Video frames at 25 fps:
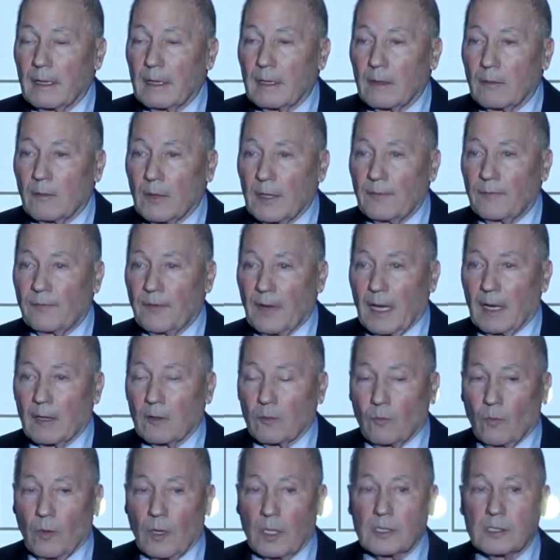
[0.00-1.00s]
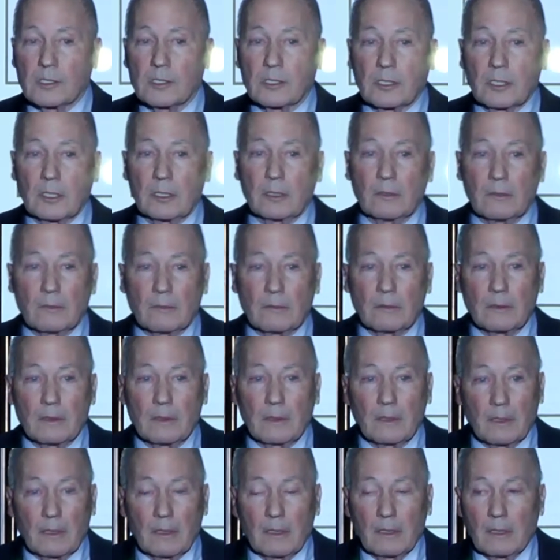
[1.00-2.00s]
We found one school
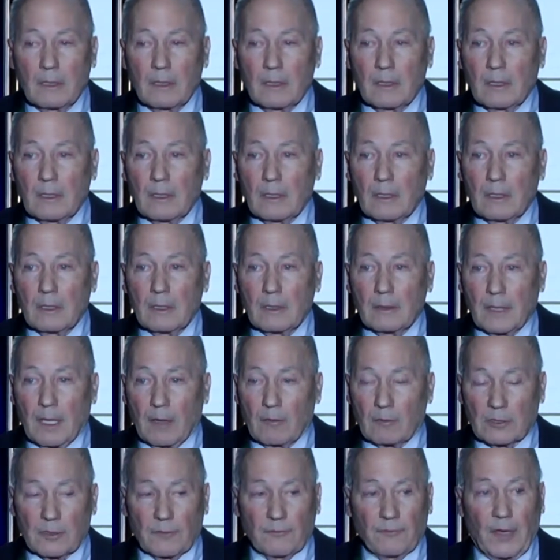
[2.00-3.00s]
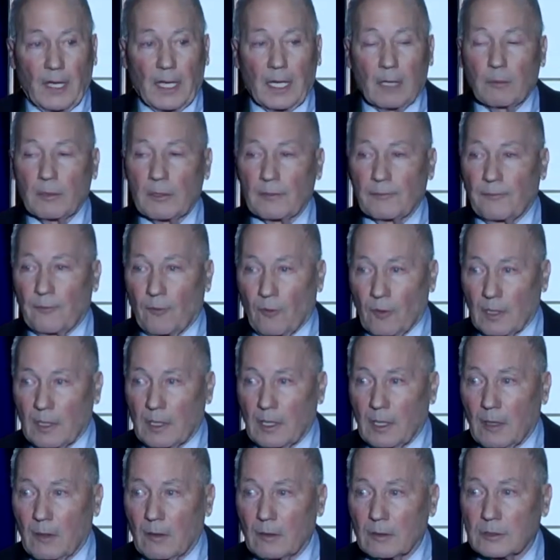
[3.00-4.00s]
that was available for a
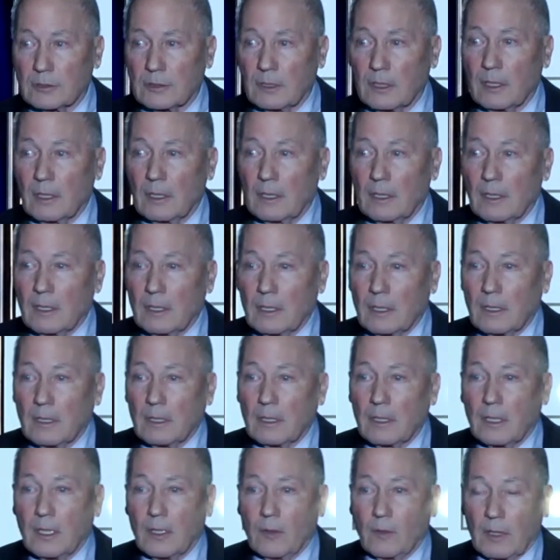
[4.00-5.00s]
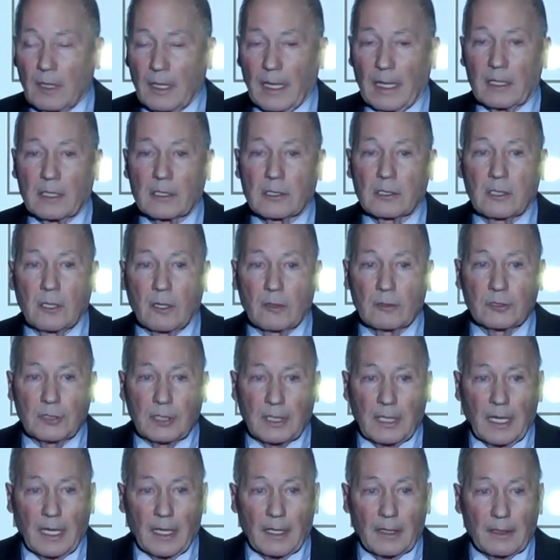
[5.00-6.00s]
coach who would let us coach
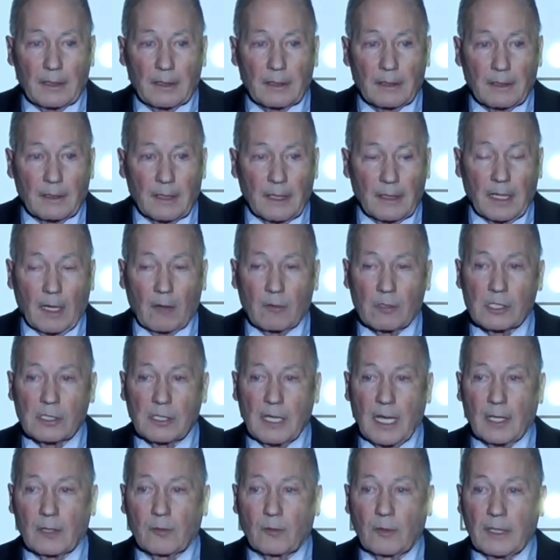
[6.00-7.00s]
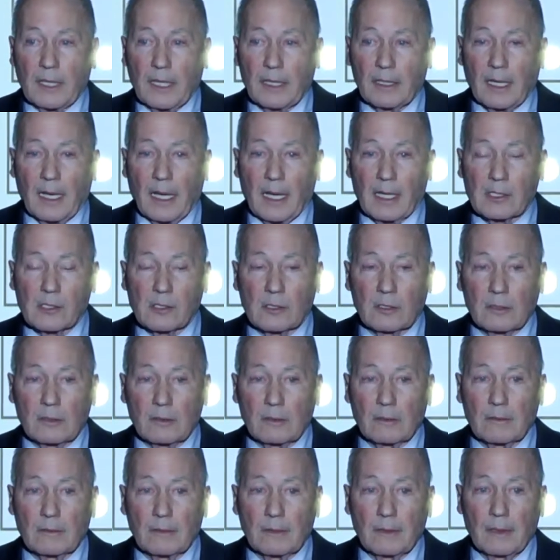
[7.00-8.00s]
together, and that was South Gwinnett High School.
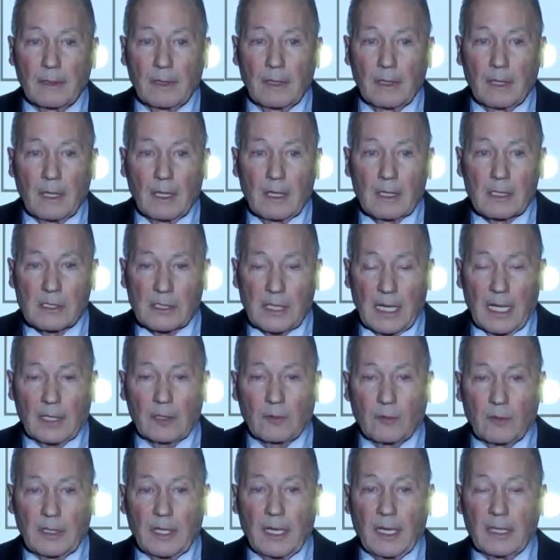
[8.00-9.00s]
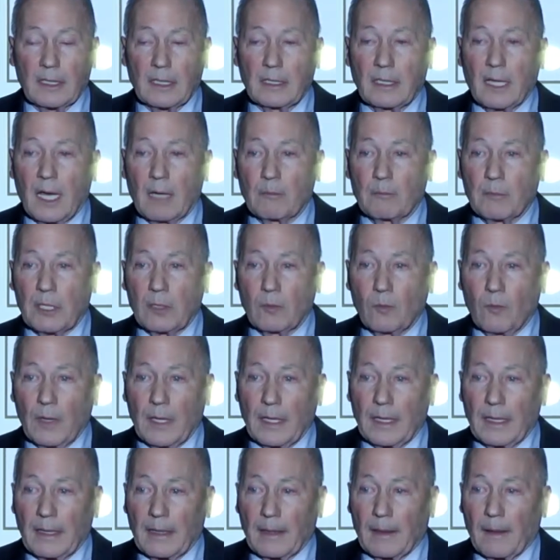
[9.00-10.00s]
South Gwinnett had not been
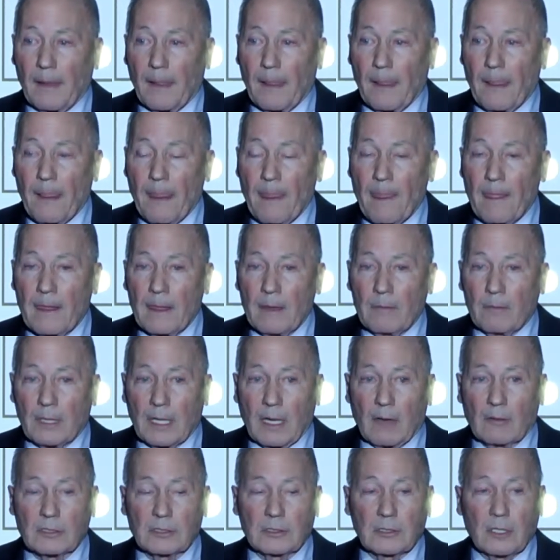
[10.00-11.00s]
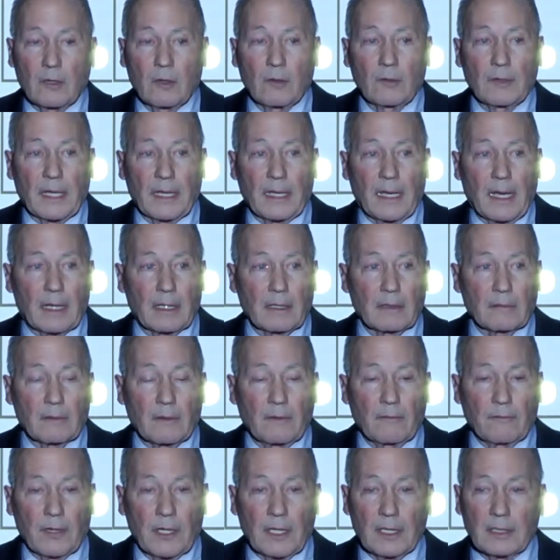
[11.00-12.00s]
winning, but I was told they had a
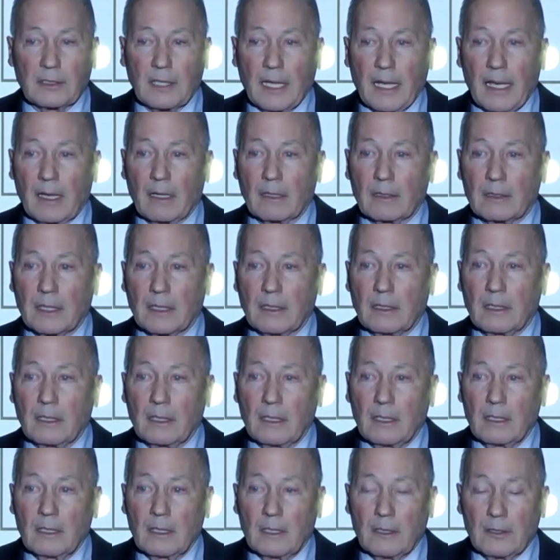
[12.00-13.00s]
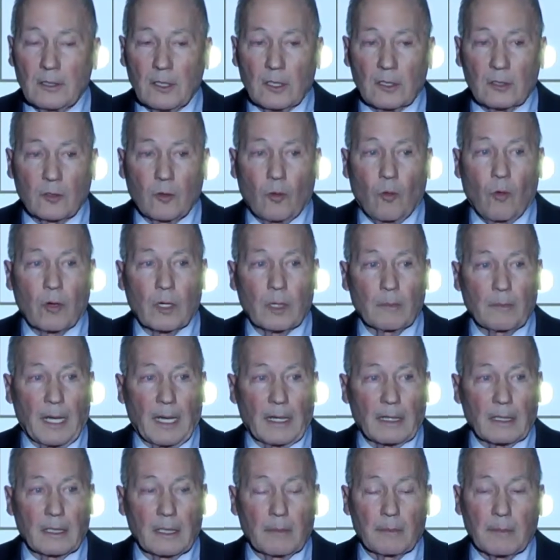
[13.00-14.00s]
very talented young
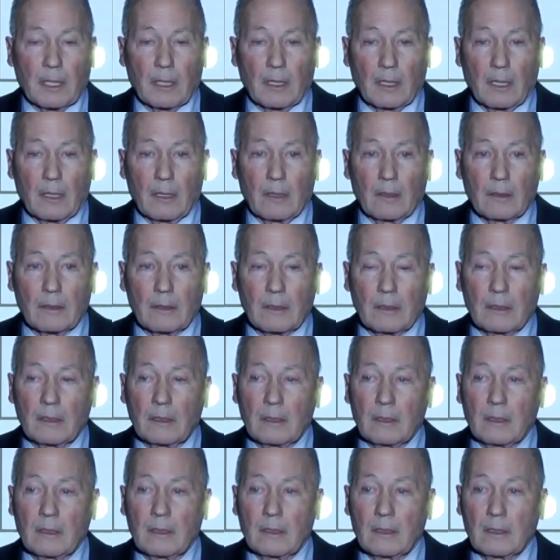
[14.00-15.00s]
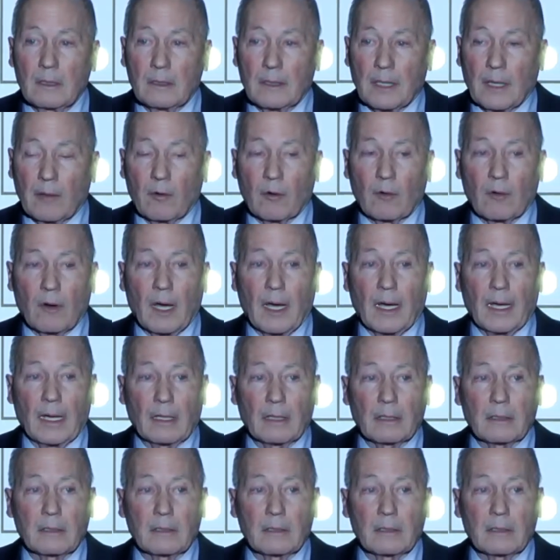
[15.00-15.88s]
quarterback coming along. They were right.